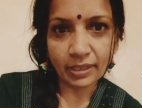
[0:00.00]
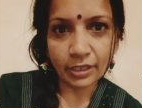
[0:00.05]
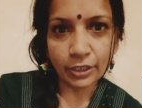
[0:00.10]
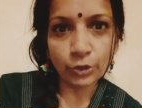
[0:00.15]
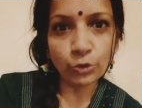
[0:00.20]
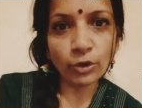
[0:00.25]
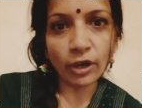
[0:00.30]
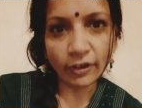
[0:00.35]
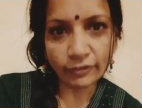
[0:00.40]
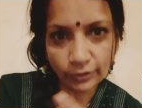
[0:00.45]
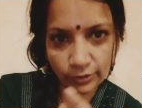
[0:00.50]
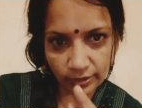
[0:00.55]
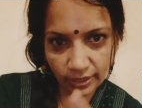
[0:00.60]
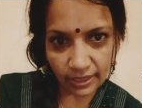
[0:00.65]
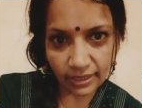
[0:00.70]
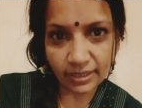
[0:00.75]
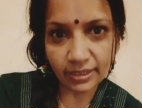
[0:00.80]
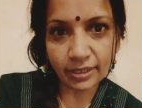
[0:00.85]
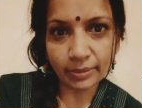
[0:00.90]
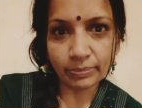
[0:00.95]
You have to
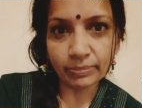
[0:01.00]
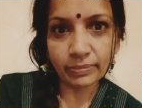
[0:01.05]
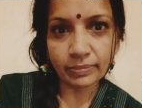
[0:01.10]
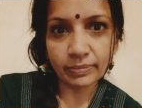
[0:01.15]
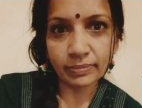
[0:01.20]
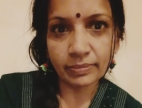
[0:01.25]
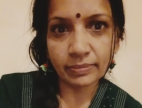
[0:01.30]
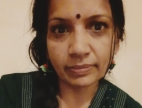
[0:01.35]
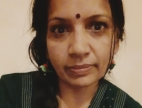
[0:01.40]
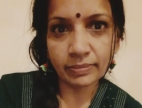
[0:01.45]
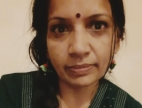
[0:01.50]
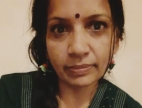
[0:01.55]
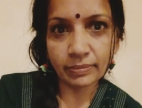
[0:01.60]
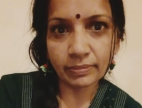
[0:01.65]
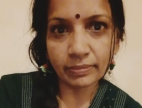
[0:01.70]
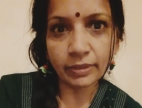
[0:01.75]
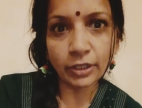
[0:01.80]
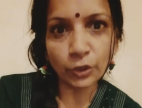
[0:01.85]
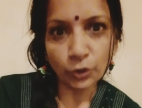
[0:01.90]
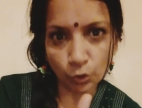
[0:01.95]
teach them
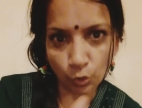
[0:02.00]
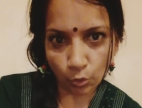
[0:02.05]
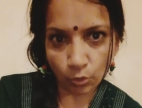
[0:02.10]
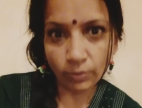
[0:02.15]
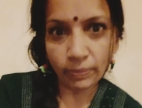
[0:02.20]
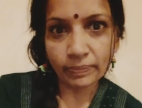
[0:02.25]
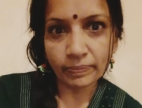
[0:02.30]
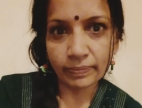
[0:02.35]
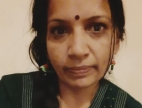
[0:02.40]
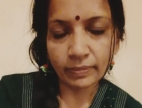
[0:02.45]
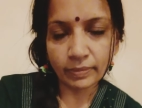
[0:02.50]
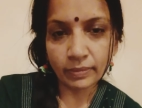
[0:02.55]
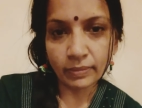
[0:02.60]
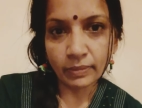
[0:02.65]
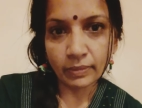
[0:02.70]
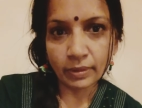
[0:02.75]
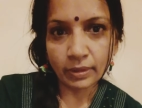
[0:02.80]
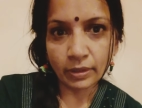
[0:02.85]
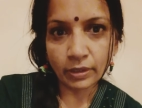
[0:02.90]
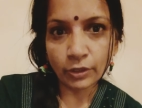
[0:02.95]
that no.
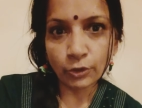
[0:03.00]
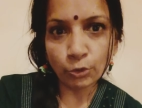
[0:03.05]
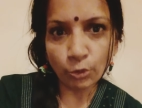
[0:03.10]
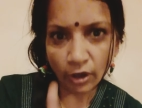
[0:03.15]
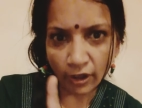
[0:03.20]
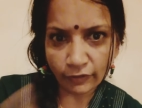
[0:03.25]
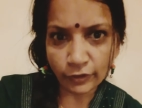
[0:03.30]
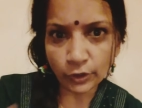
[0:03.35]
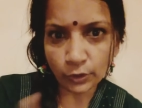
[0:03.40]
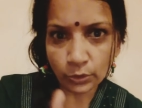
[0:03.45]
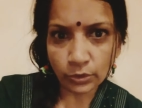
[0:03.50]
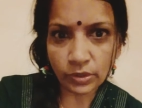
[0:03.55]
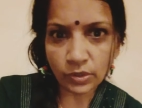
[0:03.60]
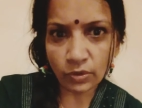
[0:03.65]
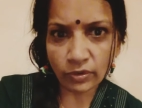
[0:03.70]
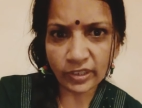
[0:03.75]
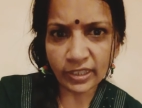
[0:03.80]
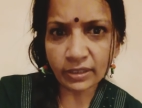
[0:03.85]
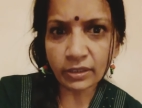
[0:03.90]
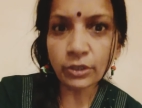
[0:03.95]
You have to do this
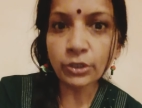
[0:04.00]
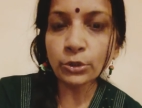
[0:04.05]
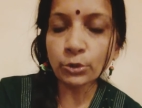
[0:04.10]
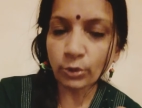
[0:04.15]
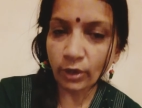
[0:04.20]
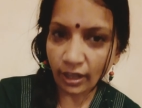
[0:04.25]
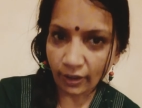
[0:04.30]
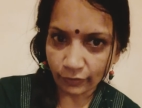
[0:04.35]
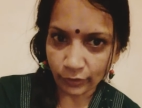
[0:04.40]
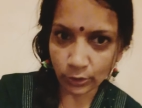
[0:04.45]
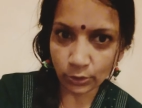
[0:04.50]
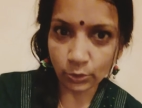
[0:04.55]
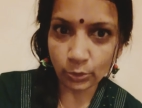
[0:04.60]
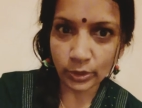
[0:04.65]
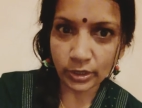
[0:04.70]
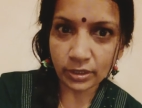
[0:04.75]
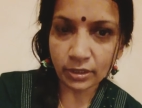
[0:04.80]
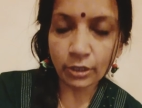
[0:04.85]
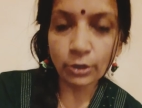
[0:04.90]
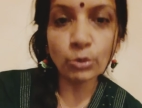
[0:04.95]
work, you have to do
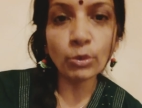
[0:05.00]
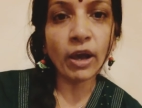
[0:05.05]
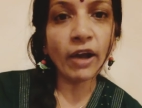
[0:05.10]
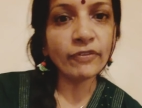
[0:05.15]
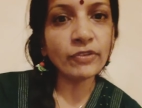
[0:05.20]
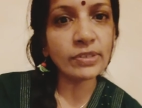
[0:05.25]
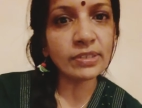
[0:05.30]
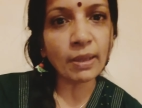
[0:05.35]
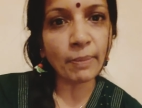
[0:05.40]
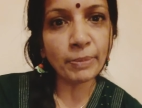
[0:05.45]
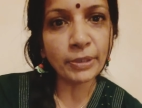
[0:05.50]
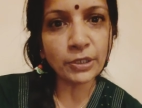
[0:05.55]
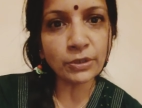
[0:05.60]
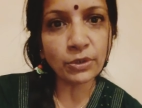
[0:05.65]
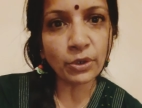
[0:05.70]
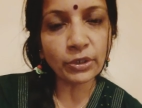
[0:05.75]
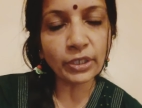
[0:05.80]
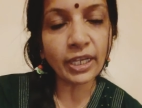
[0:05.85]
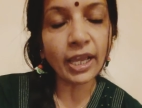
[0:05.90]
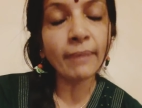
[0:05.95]
it. You have to submit it
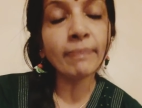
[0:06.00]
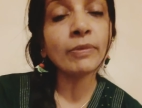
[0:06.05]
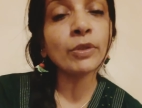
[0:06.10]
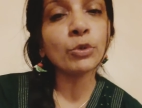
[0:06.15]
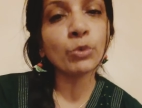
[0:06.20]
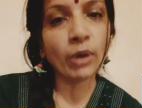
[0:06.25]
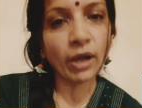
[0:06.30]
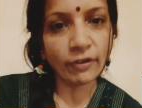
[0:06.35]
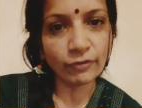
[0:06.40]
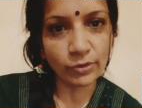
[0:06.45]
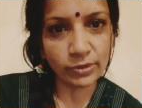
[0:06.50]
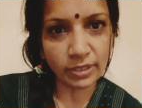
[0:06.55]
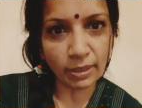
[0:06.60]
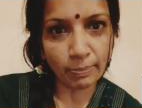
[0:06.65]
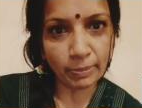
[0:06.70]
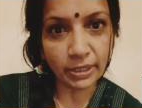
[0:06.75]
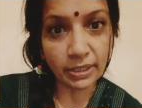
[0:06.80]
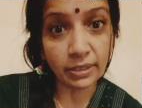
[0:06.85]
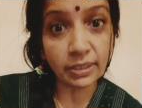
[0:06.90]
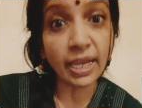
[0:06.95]
on time, you have to
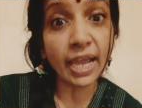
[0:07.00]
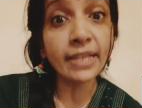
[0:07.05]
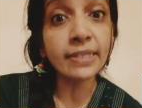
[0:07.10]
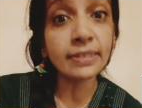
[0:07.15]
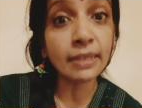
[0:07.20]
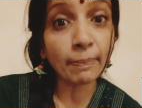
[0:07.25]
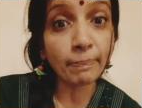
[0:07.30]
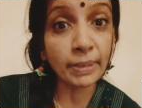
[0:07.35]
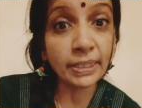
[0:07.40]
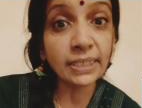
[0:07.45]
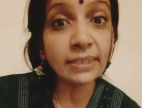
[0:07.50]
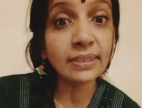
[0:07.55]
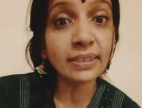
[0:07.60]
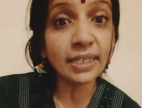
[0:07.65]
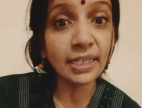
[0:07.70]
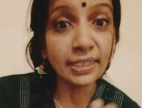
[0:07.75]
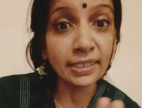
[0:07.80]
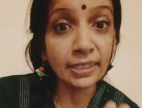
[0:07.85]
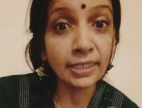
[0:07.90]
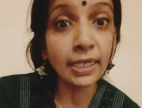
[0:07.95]
submit it. And submit it
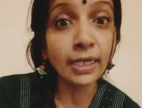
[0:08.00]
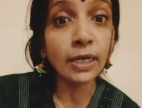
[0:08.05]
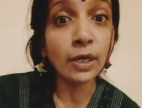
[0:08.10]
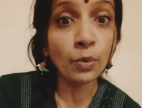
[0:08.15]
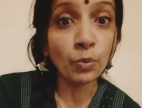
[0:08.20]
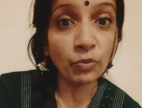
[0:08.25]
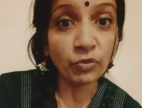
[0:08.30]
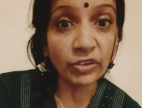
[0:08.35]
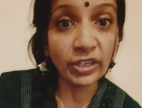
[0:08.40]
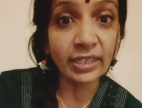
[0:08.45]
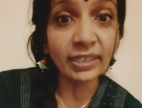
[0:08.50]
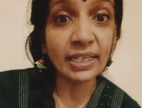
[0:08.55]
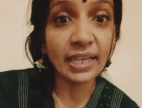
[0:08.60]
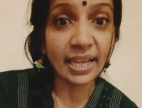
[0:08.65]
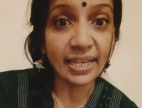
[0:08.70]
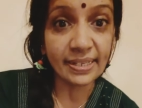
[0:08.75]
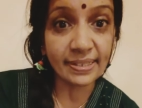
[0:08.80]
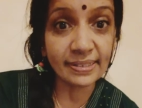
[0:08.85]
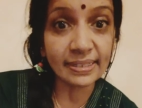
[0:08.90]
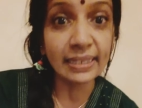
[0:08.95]
in a very
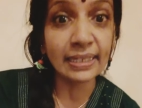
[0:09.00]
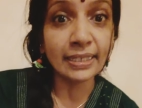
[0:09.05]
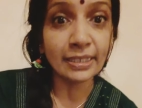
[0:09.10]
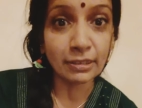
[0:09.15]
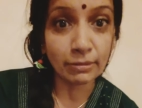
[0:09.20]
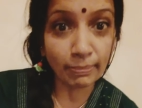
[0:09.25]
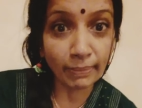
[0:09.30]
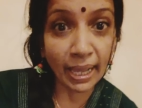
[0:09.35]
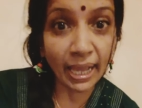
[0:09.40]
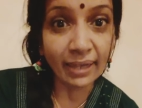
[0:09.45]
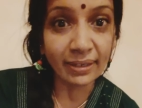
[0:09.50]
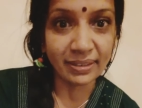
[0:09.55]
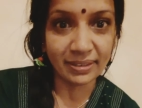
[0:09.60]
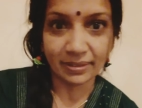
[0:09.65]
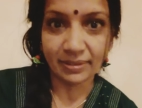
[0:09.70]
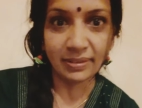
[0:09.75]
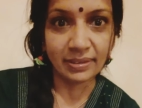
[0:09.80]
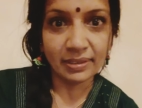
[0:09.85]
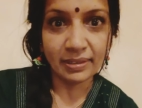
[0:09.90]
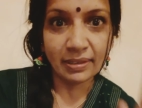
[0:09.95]
excellent
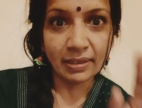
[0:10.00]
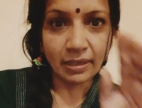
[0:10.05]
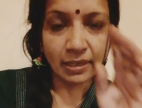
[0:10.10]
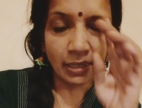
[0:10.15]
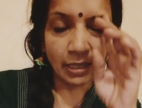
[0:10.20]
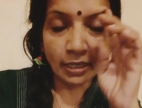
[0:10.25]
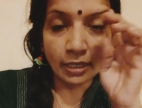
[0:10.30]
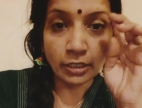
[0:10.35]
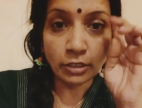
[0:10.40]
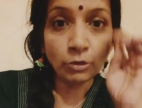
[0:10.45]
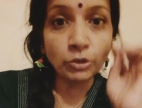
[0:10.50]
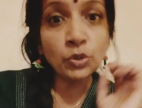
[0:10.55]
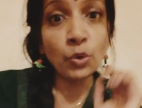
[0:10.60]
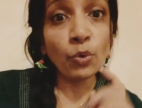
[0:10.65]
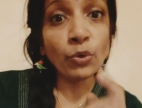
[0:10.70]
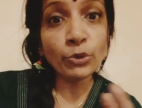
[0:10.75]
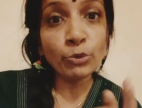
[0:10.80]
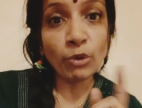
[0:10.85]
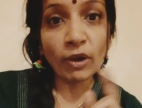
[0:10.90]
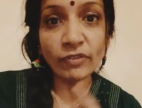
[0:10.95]
manner.
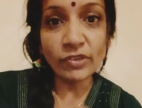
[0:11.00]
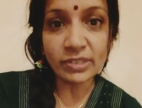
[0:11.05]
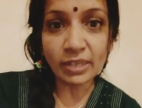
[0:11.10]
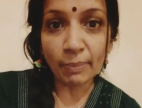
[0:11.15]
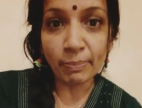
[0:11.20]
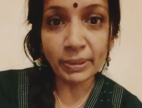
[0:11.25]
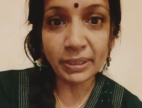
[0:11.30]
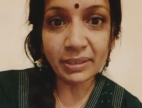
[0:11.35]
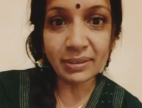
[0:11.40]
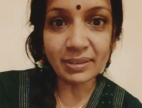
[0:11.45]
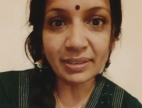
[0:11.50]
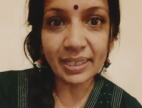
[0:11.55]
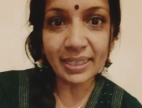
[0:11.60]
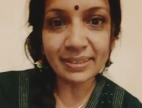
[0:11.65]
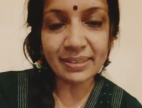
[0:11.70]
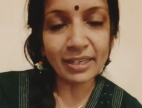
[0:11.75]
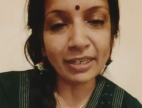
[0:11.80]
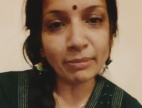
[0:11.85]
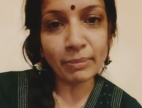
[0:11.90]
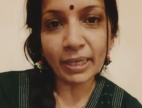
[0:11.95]
So you have to submit it in an
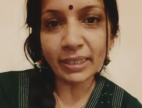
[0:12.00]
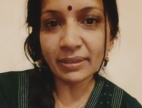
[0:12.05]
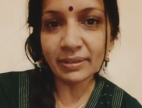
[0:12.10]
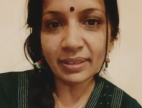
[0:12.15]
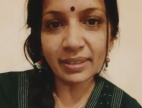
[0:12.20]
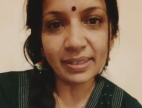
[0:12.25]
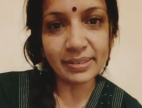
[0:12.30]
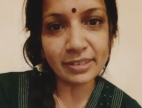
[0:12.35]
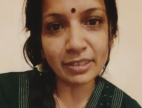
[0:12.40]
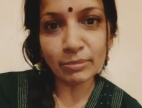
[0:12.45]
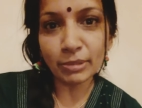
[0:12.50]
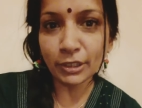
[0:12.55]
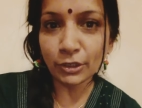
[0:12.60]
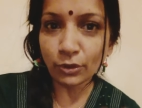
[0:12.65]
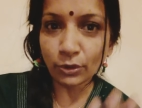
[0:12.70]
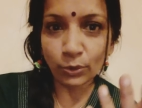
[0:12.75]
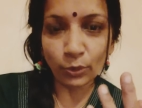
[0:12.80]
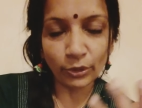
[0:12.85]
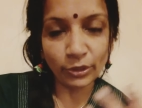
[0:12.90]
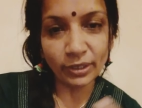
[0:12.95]
excellent manner. That doesn't mean you
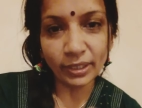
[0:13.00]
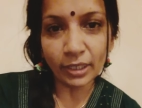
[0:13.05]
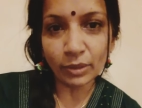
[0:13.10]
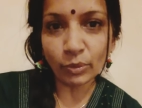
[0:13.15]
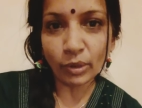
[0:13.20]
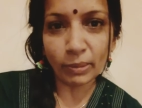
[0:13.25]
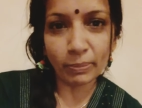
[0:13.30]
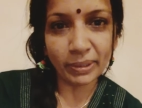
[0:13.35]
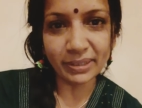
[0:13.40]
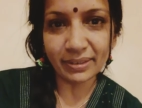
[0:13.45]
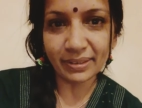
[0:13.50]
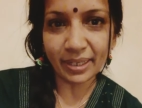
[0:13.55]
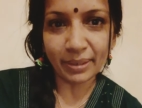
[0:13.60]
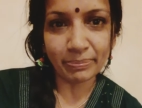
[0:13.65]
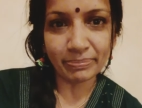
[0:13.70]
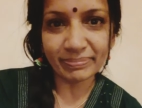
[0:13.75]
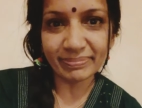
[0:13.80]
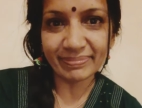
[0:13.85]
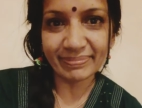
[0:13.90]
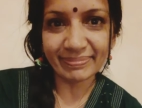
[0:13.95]
are going to get 1 month time.
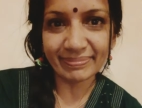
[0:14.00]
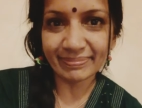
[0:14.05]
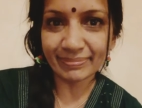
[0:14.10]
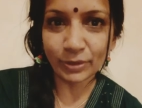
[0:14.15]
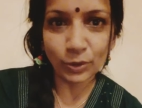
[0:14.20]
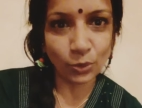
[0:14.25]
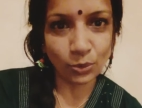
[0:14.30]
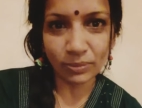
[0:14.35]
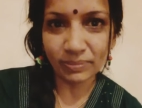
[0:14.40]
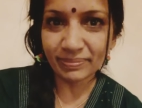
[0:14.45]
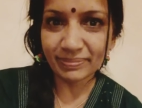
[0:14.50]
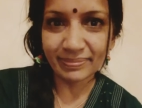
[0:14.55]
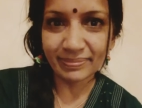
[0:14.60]
No.